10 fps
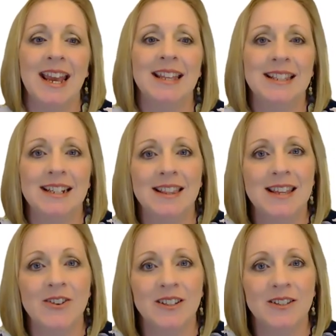and then
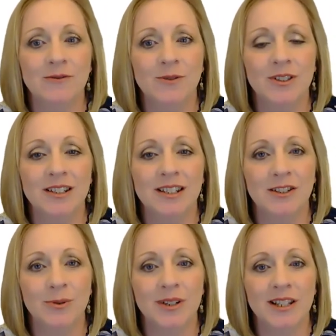$1,000 for the
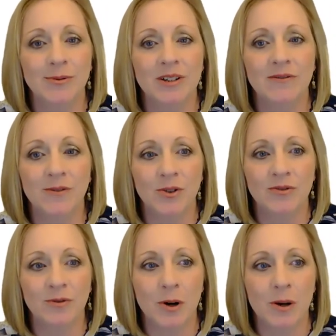1023
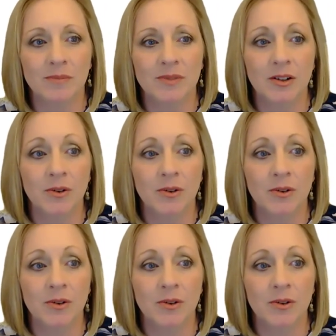full form.